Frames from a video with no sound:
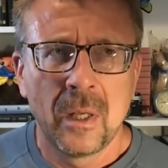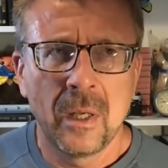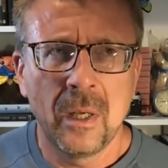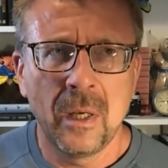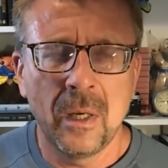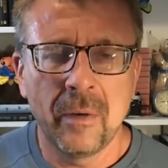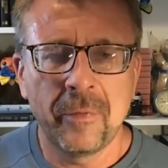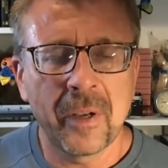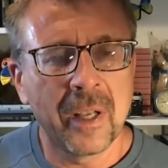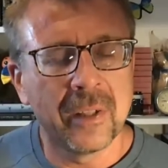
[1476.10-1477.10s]
I
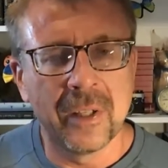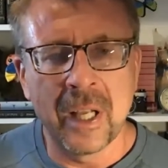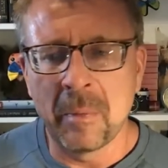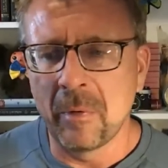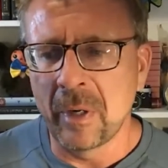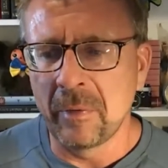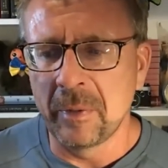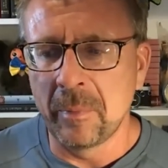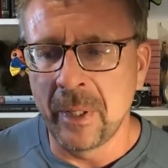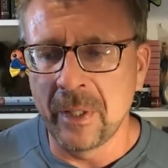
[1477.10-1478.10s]
forgot the name of whatever
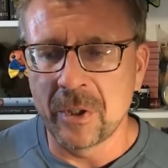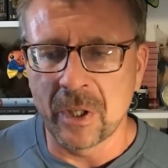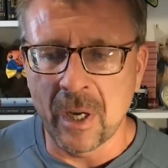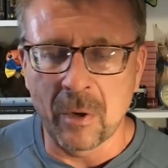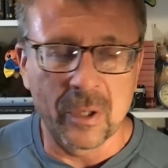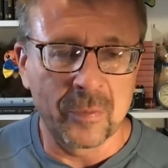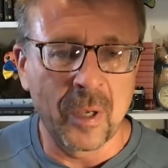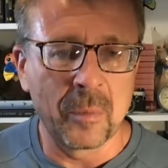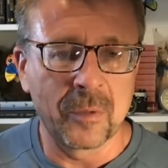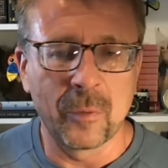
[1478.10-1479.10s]
the brand Chicago is
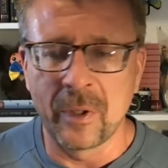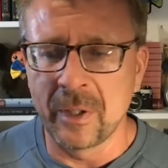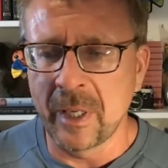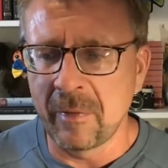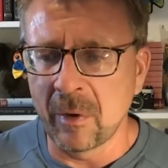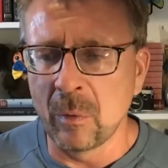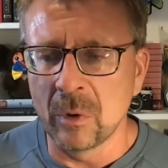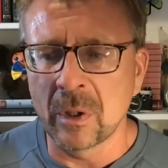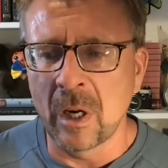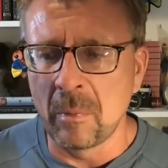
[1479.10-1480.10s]
famous for. They have a
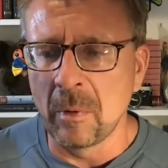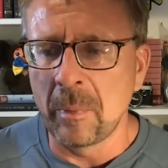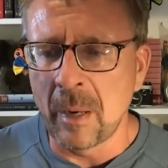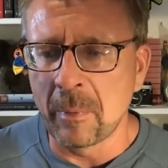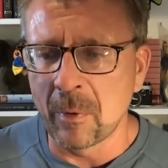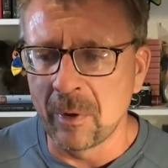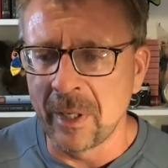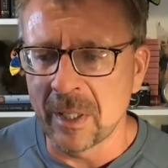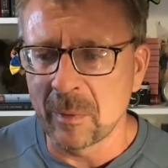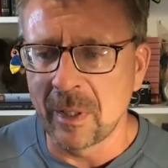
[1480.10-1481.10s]
good caramel popcorn.
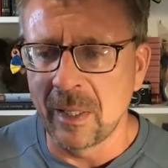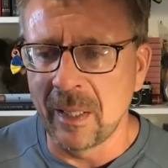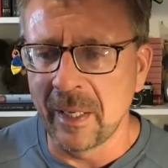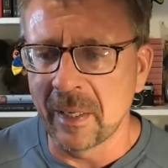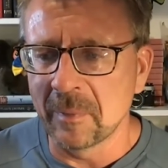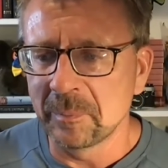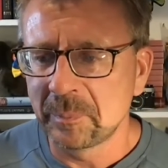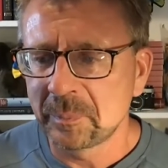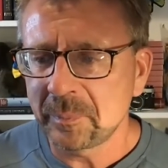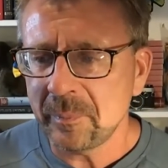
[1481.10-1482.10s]
That's what I like.
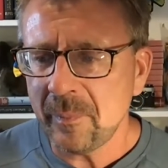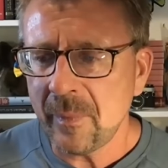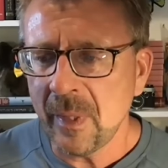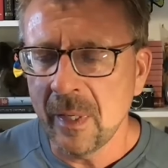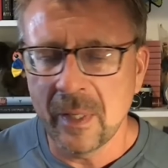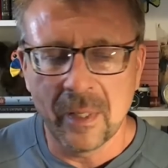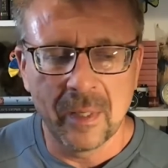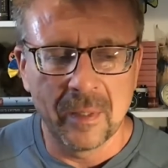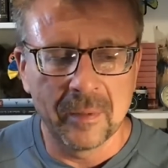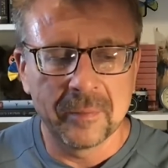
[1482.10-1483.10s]

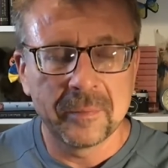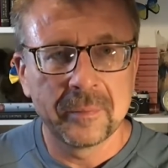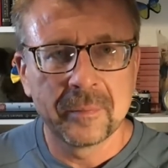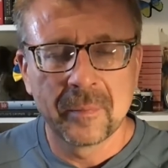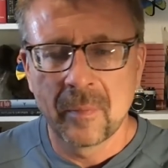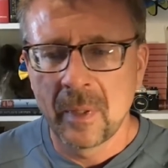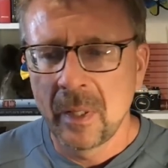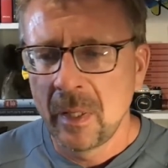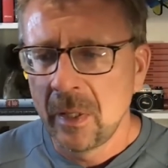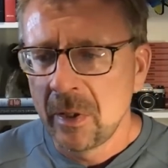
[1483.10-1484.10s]
Uh,
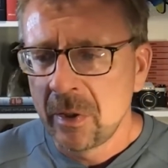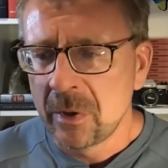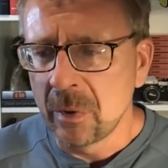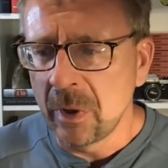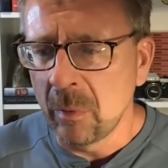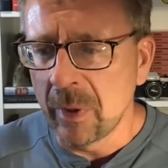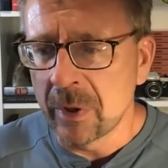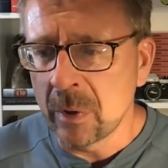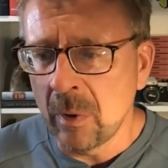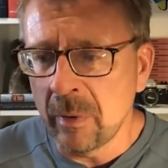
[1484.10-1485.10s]
so anyway,
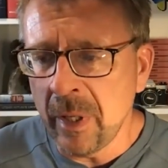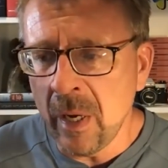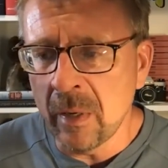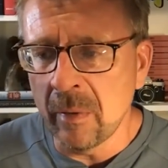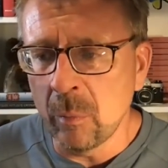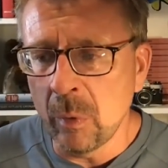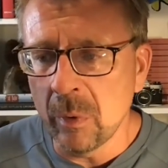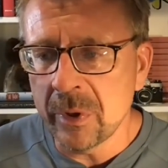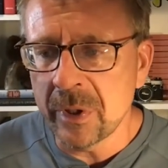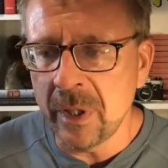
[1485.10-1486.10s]
so yeah, we
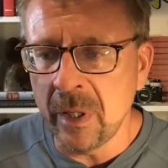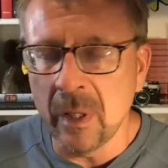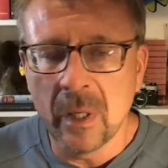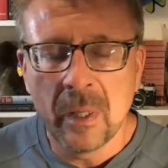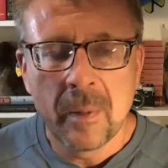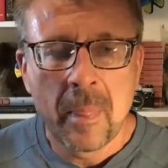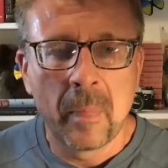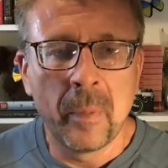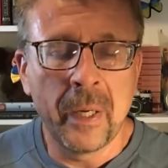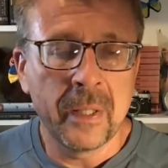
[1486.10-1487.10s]
will see.
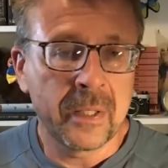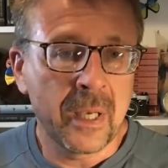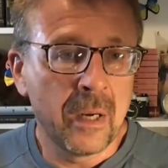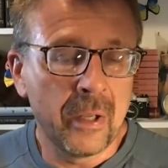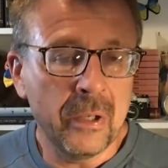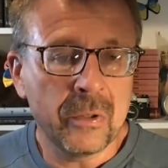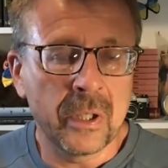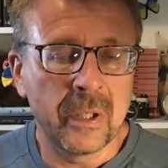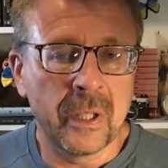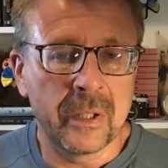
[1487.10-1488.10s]
But it's kind of
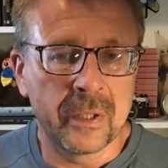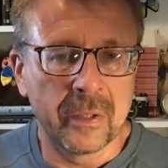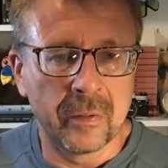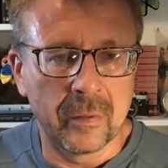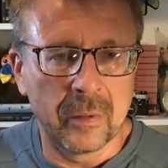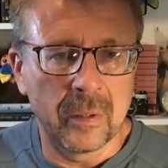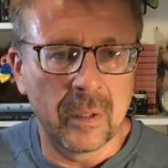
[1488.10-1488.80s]
interesting that